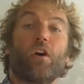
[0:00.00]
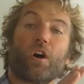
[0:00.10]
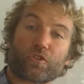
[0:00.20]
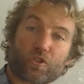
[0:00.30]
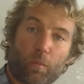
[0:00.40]

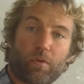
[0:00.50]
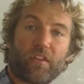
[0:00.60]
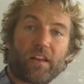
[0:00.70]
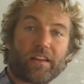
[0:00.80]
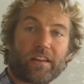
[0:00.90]
on top of
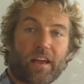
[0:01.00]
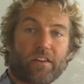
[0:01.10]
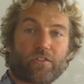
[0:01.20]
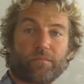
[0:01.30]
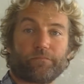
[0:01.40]
the leading
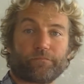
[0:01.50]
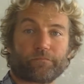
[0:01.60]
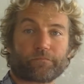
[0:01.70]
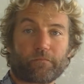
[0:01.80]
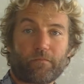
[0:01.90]
edge.
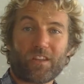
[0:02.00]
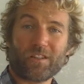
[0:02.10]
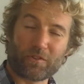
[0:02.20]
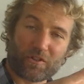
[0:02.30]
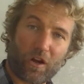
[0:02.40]

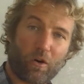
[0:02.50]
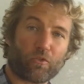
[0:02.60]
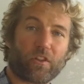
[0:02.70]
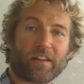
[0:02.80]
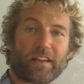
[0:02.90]
So it just
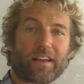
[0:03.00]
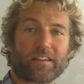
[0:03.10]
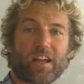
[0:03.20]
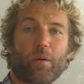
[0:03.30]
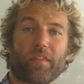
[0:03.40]
holds the leading edge down,